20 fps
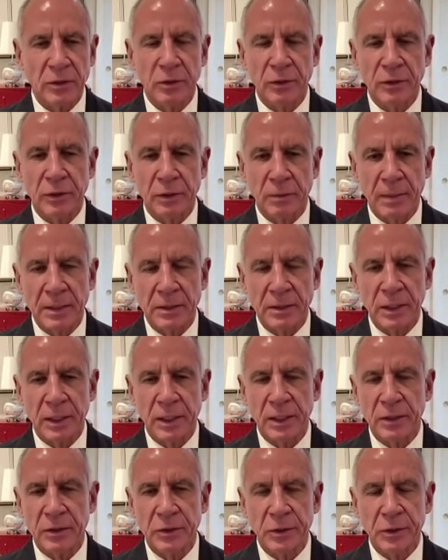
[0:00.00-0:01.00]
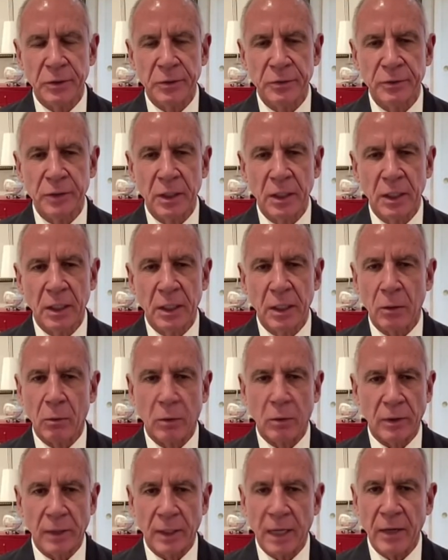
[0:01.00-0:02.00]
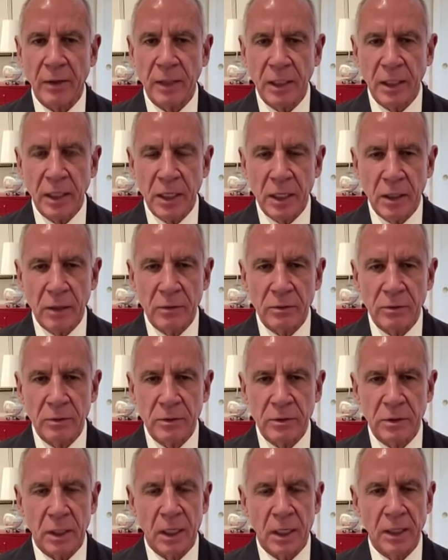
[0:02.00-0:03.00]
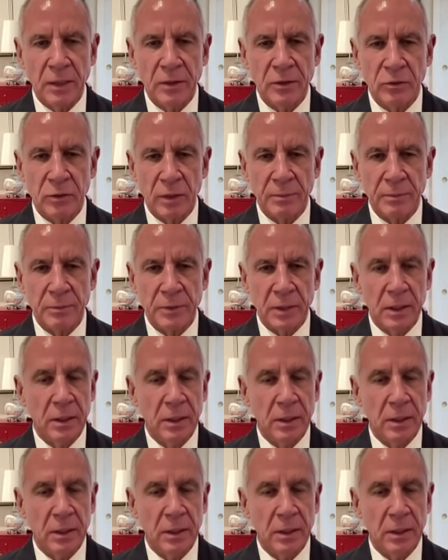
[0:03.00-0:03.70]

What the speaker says: domestic issues without any notes, unscripted.